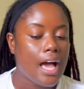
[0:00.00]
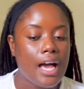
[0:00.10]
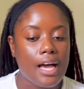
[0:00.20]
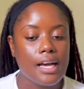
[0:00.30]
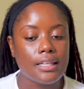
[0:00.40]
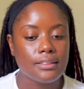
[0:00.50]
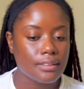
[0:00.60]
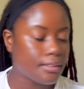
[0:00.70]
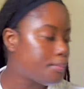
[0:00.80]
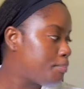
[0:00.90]
and
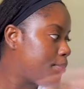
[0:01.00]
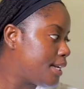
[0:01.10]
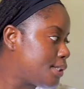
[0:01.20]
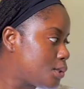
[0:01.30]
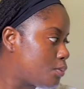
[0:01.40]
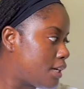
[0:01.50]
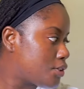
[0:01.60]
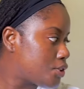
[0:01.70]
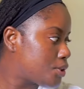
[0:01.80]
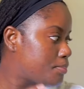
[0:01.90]
binge
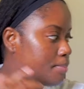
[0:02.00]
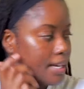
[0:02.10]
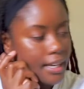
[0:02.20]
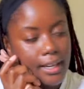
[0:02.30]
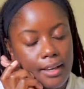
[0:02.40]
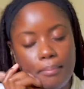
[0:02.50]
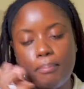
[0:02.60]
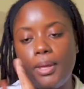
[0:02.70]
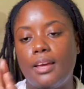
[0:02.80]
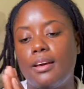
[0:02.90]
watch my
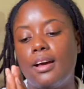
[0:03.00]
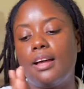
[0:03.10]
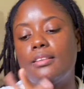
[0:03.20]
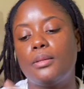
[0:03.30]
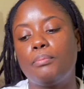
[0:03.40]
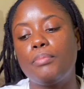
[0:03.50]
Baker and the